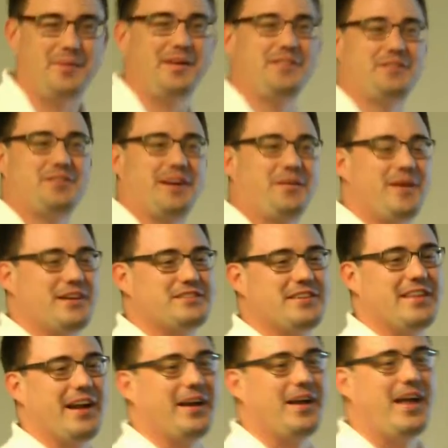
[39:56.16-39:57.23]
bit of a trick question
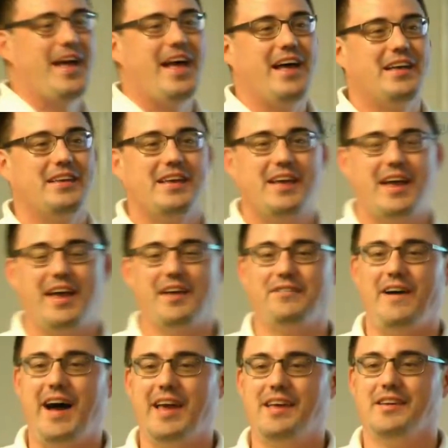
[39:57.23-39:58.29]
there. If
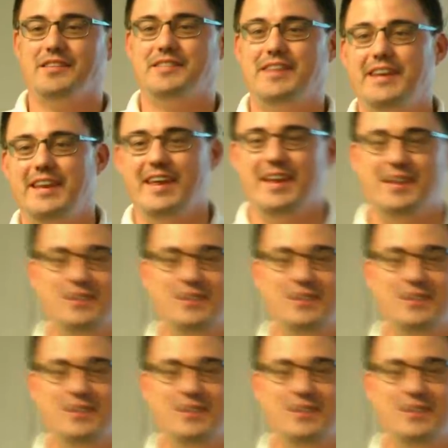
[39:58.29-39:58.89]
I cd